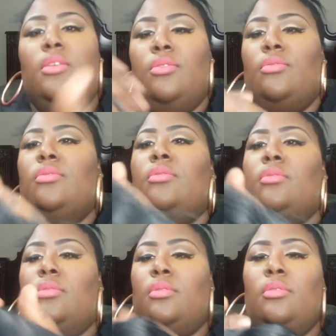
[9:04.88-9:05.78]
the U.
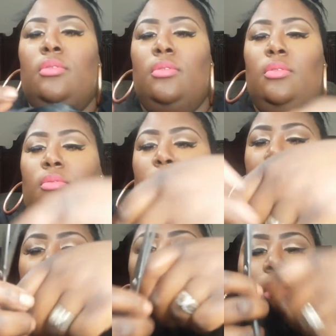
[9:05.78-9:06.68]

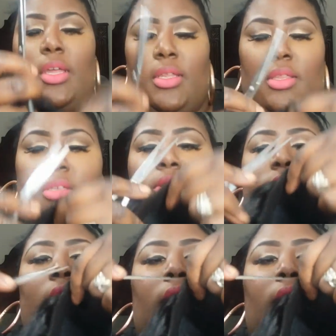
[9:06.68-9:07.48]
Well, I'm going to cut it this